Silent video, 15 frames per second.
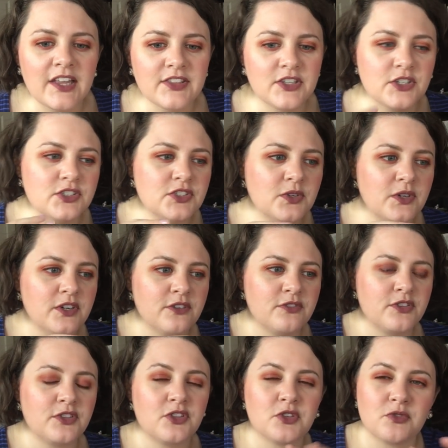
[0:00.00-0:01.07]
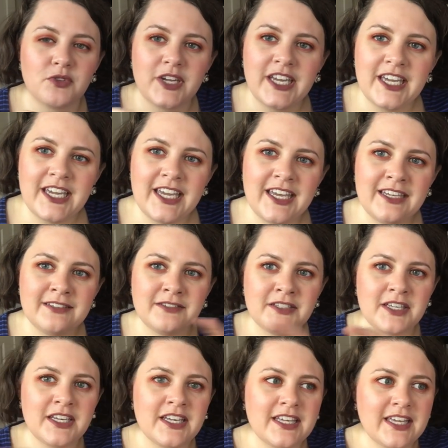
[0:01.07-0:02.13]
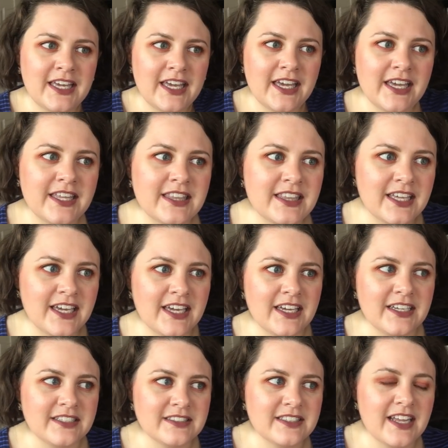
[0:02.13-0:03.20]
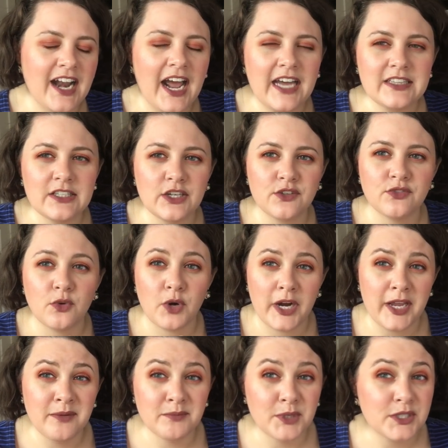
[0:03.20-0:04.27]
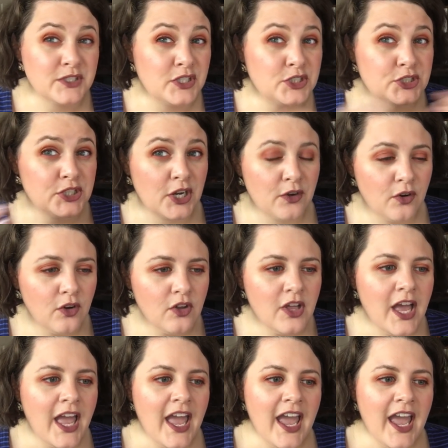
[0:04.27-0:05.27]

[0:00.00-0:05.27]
there's sort of three key things that I look for in books in general.